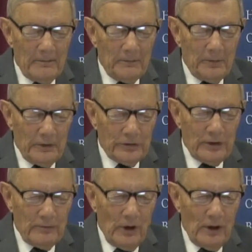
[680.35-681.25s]

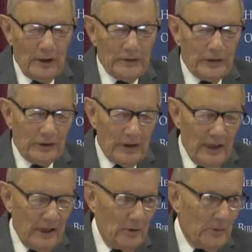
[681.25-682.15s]
First of all, it's a
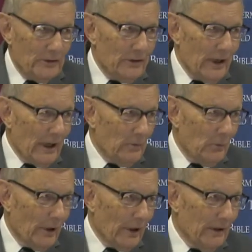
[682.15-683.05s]
team. It's
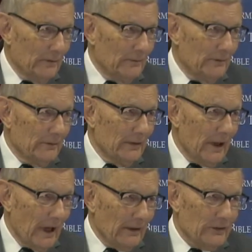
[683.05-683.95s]
not one.
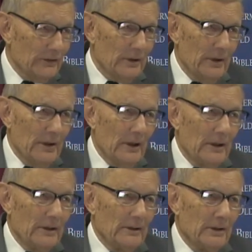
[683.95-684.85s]
Next,
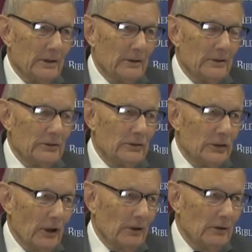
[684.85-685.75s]
they're
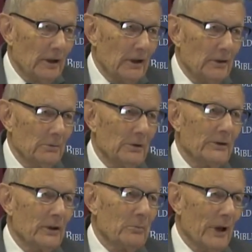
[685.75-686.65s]
consulting
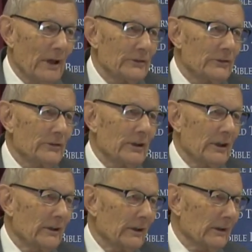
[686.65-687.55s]
with the best
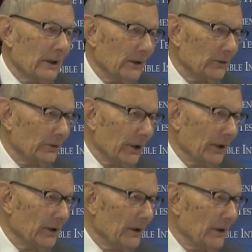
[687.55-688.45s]
in the
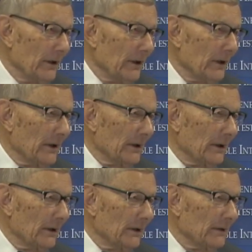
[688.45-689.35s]
country.
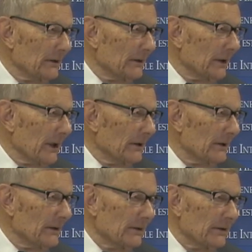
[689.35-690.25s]
Uh,
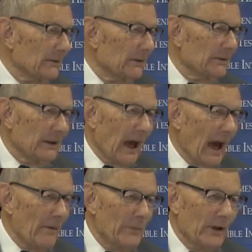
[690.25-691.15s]
and the
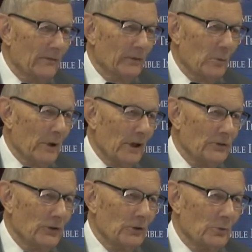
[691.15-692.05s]
top
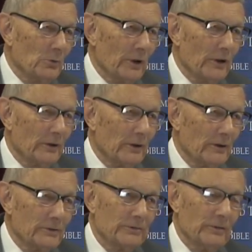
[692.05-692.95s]
information,
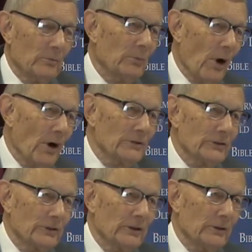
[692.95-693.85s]
whether it's from
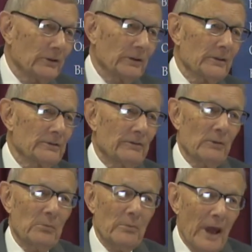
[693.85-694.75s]
Boston or it's
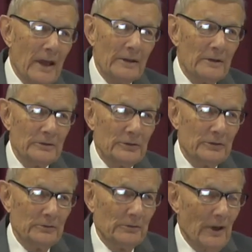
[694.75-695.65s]
from
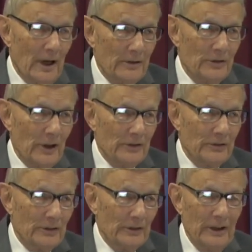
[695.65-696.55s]
Mayo's and
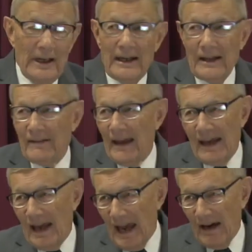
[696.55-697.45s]
Rochester,
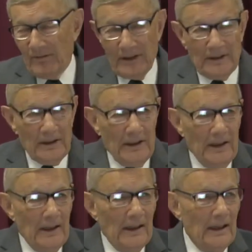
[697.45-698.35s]
they have it.
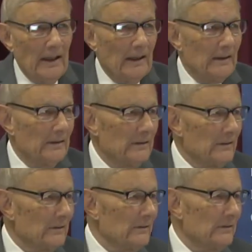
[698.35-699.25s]

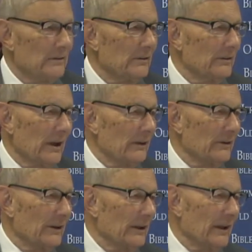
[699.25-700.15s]
And you're
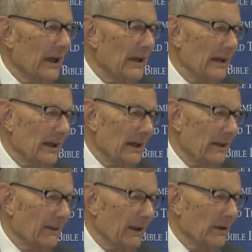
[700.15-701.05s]
not going to gain
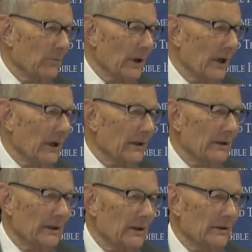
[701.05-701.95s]
anything
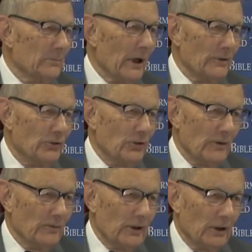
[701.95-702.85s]
by, by
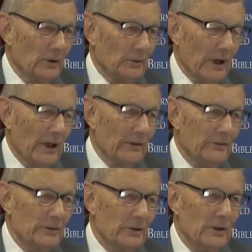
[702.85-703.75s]
shifting
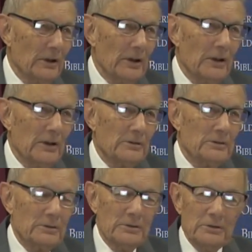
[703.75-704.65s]
around. So
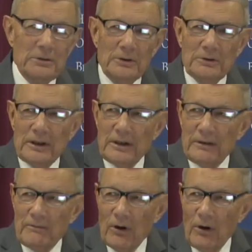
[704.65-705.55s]
you, you, you don't
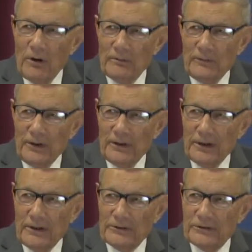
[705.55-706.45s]
get involved
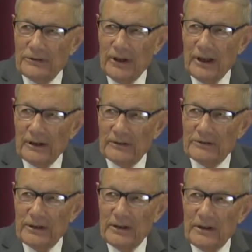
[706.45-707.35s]
in these
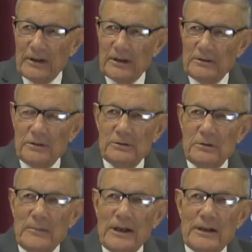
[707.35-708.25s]
things. You,
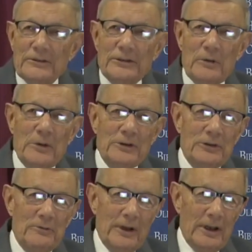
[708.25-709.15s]
you may not say
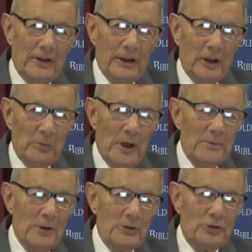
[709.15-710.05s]
much of anything,
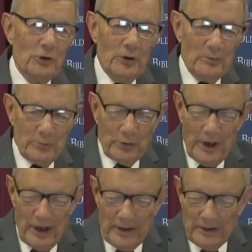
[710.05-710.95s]
maybe a short
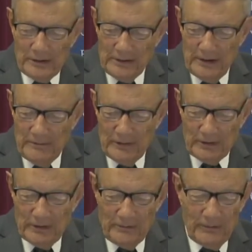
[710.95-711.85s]
prayer or leave a
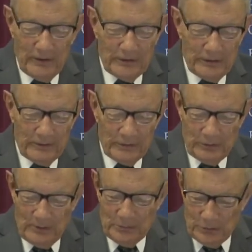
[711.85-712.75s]
good verse of
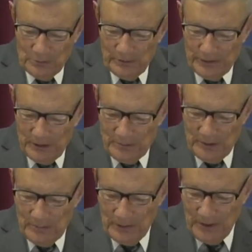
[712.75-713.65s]
scripture with them
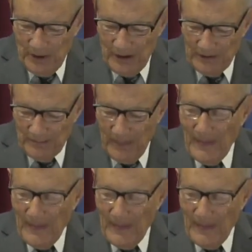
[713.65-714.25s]
and be gone.